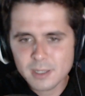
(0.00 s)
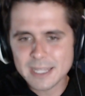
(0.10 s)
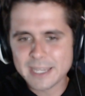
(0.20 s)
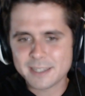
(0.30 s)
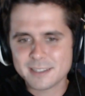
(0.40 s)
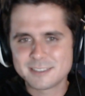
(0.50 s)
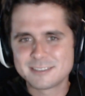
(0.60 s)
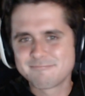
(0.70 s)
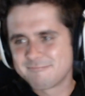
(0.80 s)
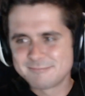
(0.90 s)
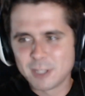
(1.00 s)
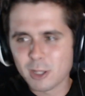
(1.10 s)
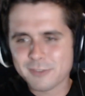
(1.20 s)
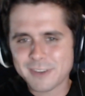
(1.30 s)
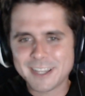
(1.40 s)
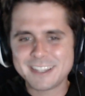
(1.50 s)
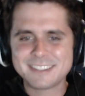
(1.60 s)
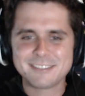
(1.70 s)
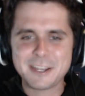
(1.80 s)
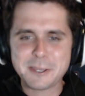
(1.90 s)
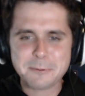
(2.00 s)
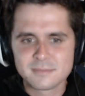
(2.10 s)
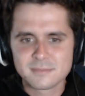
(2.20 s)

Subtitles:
like, nullify it, right?